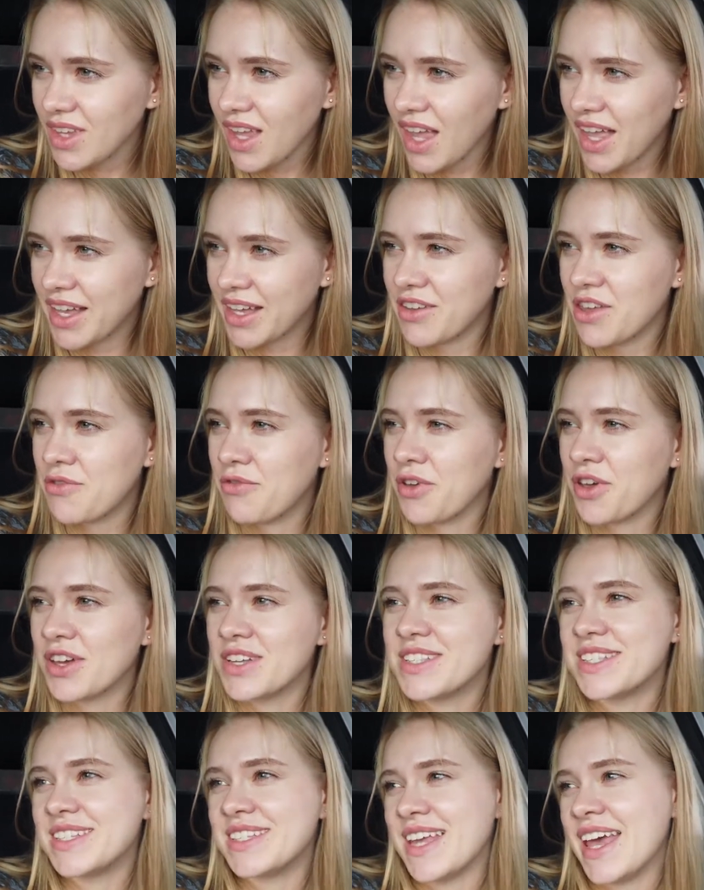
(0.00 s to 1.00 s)
like if you
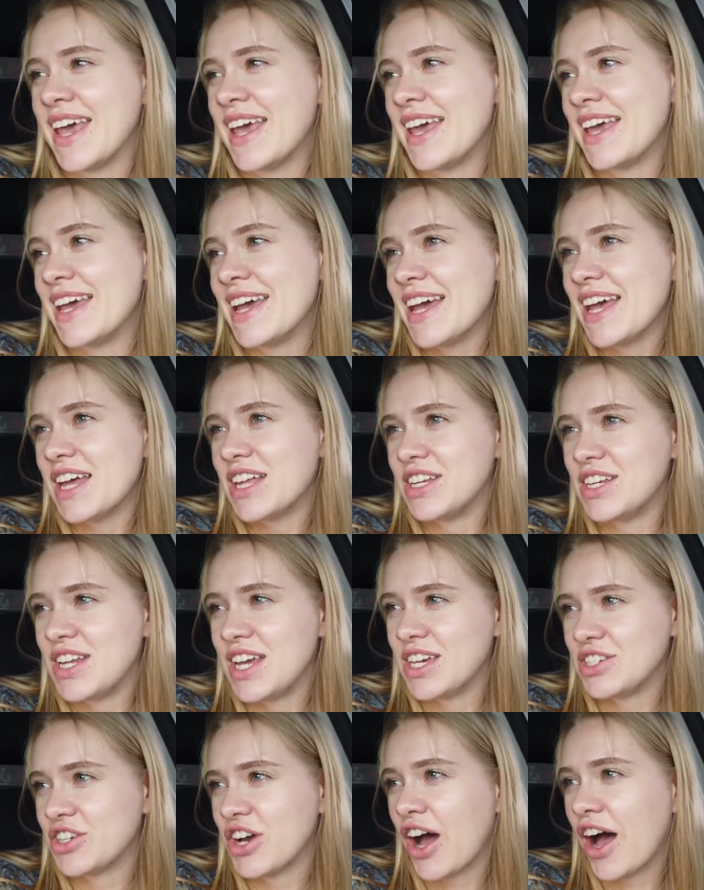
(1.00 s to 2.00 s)
could say,
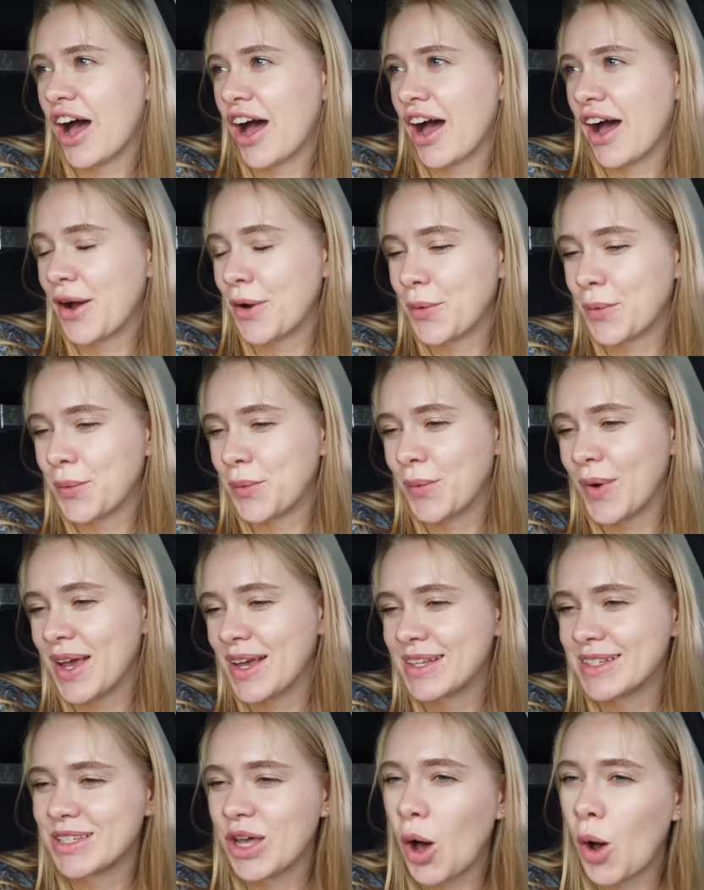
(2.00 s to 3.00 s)
nature
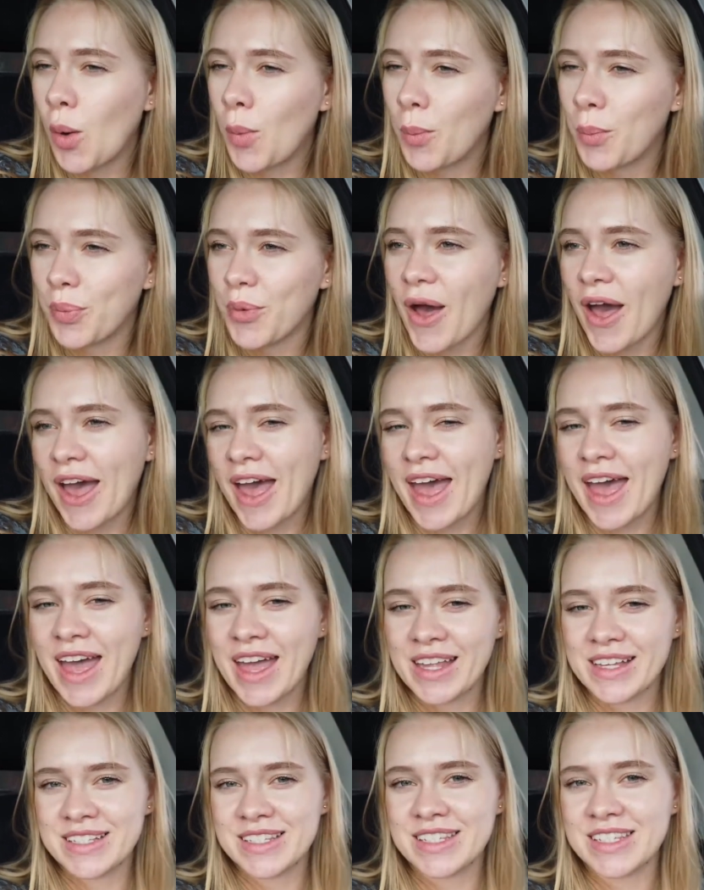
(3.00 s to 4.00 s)
wakes up
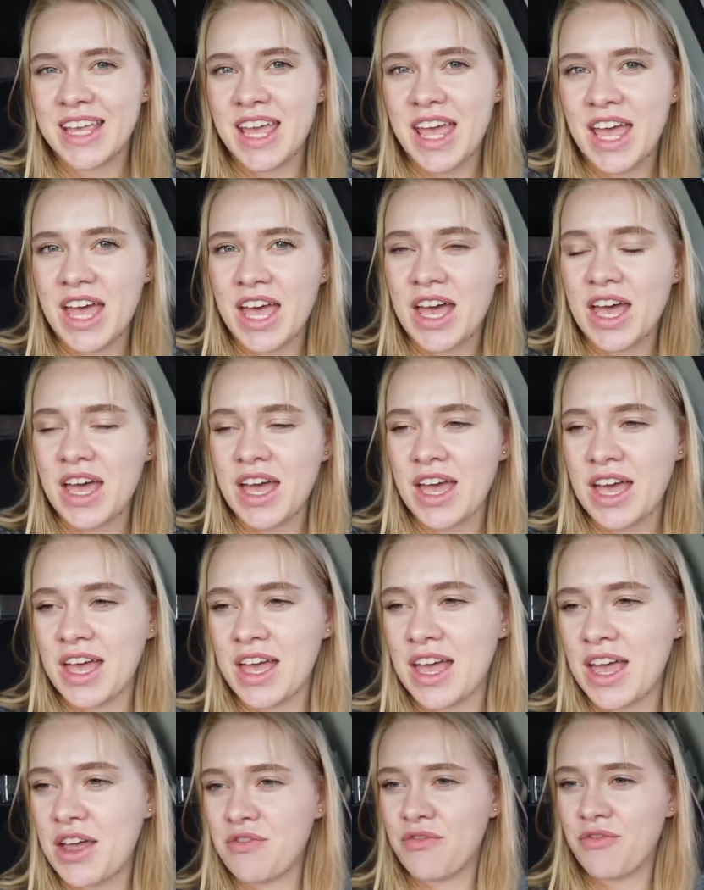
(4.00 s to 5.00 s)
and
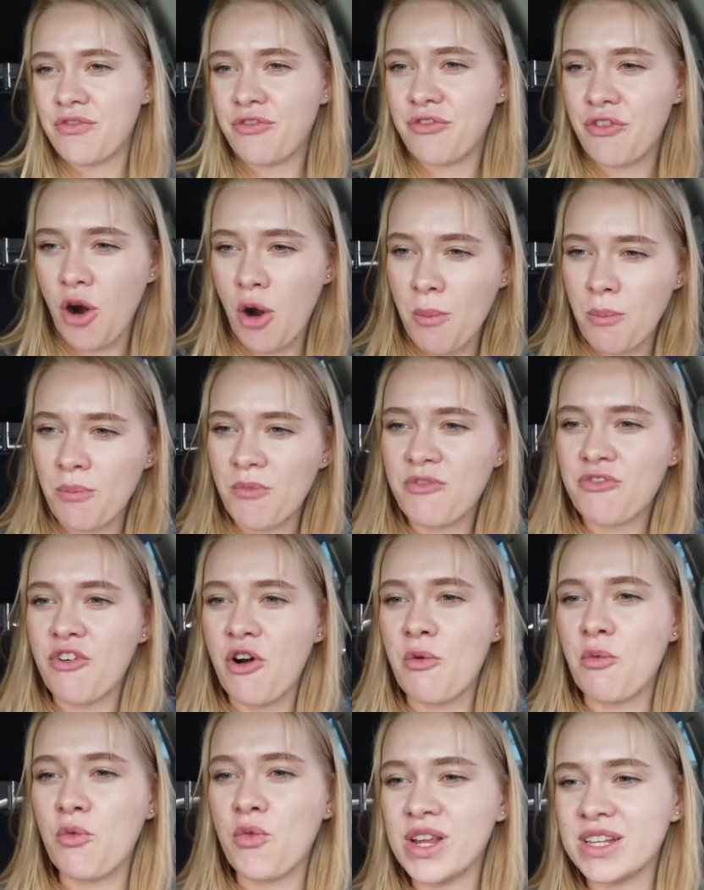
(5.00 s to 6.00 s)

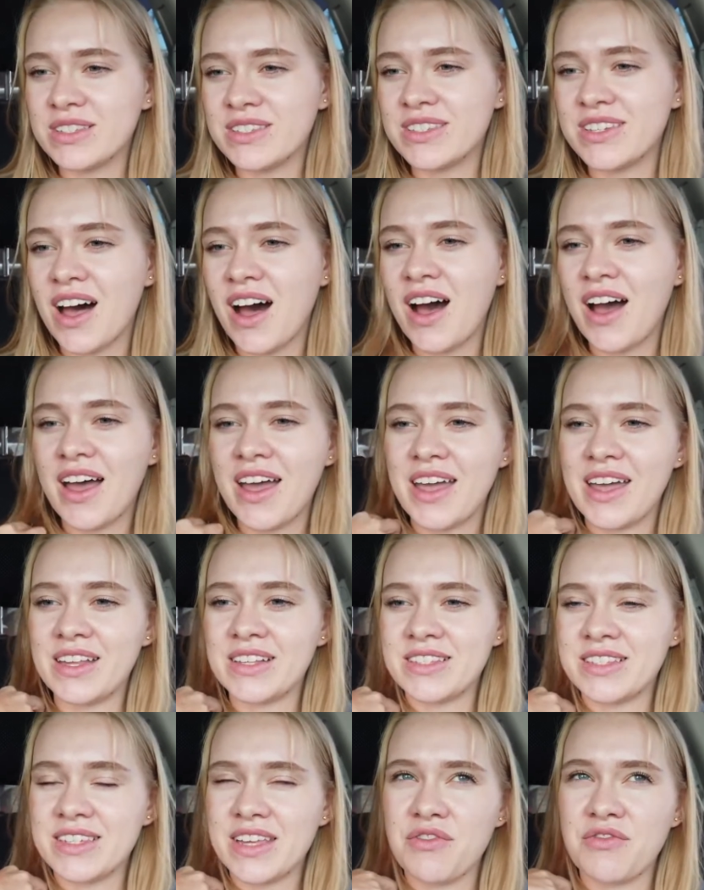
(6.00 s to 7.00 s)
from winter
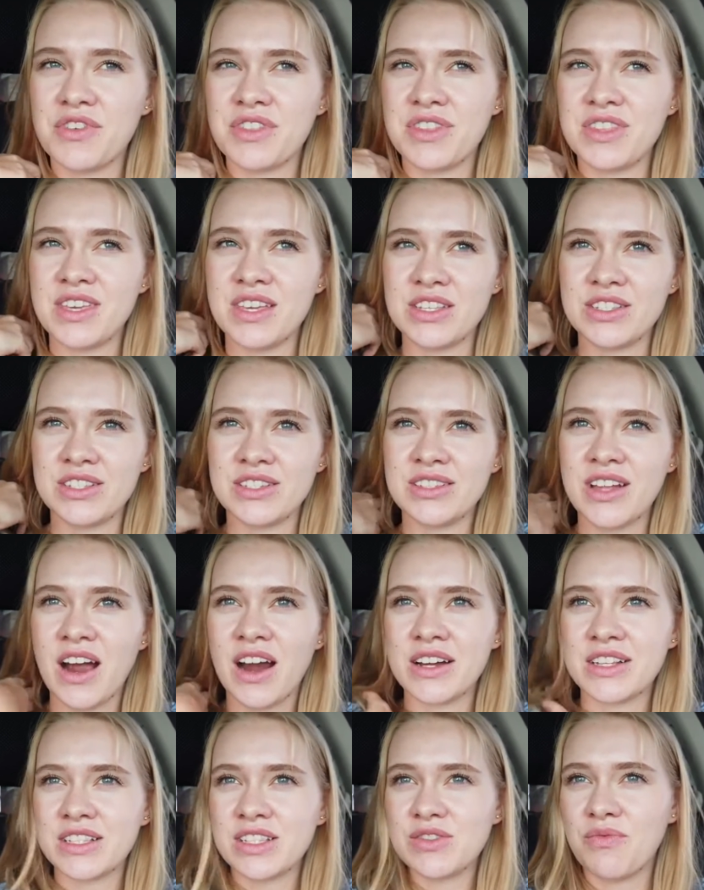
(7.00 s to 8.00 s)
and everything
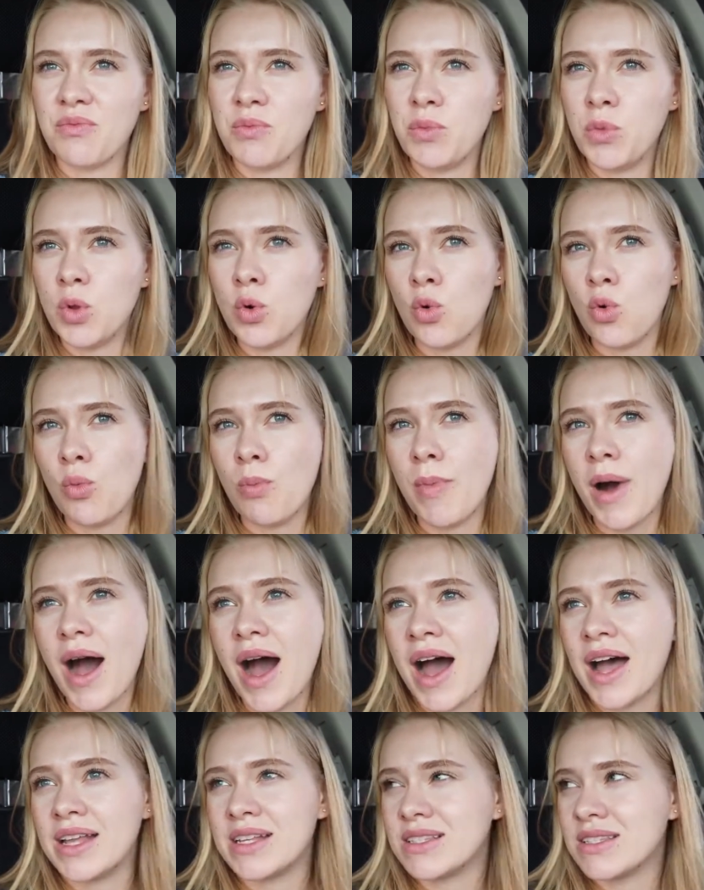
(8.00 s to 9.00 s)
starts bloom,
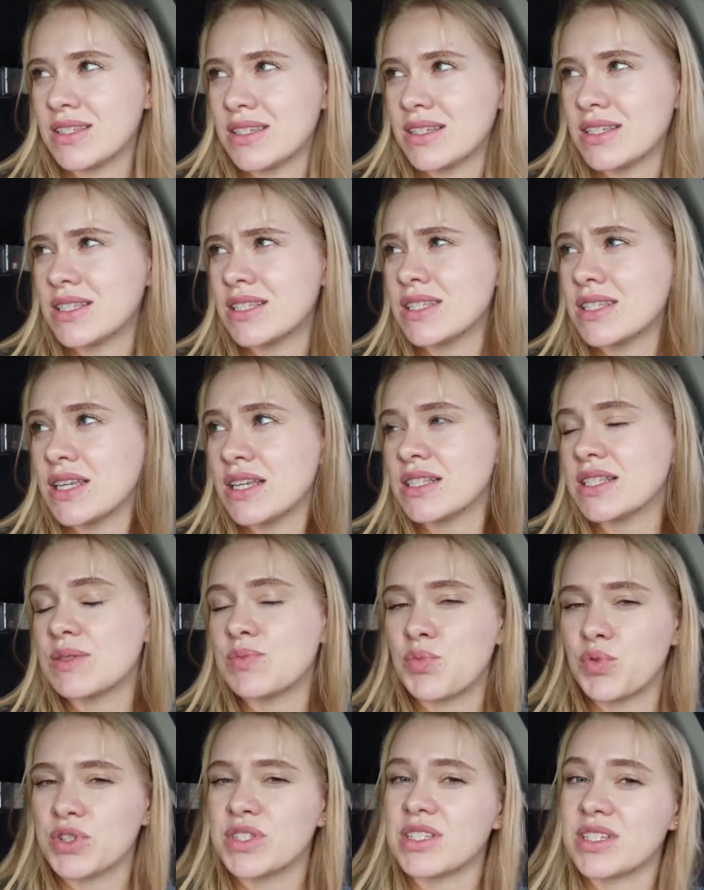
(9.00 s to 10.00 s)
and
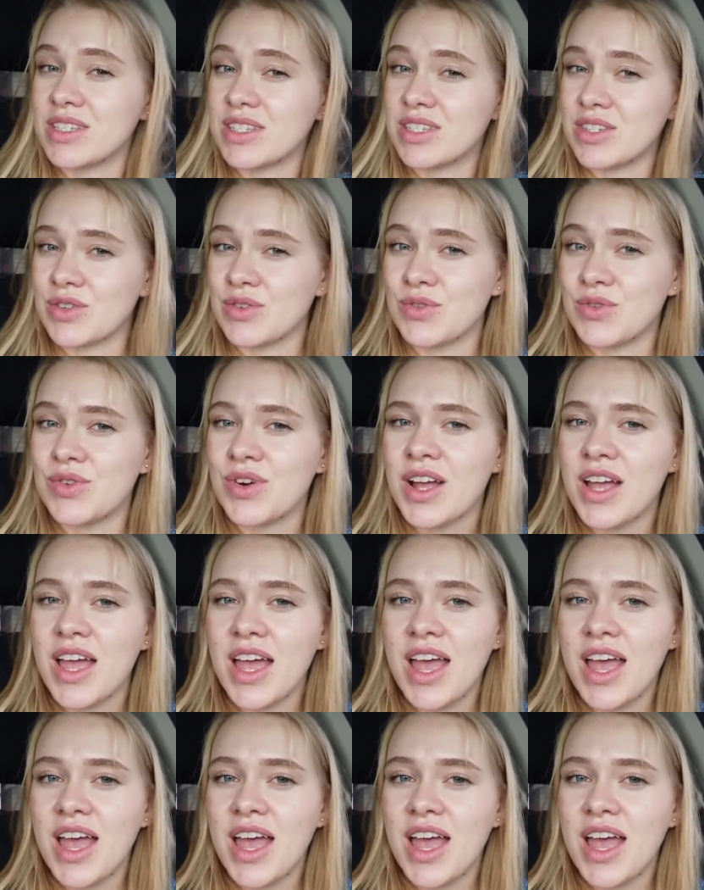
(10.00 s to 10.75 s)
it's pretty too.